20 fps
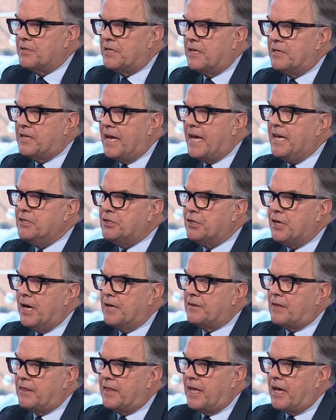is the danger
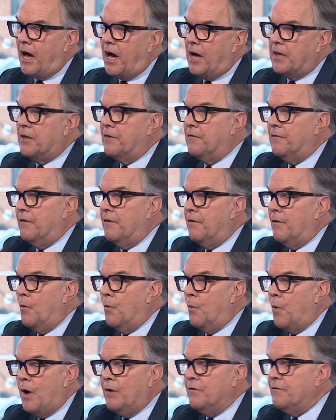here that they either
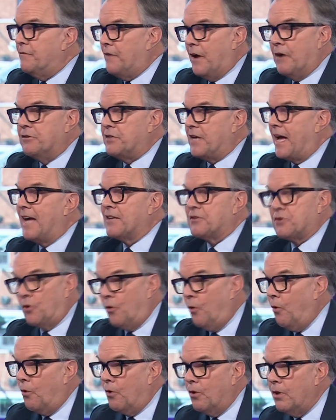won't vote at
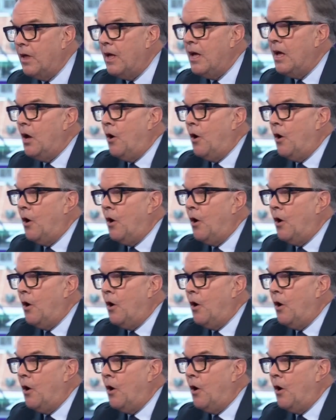all,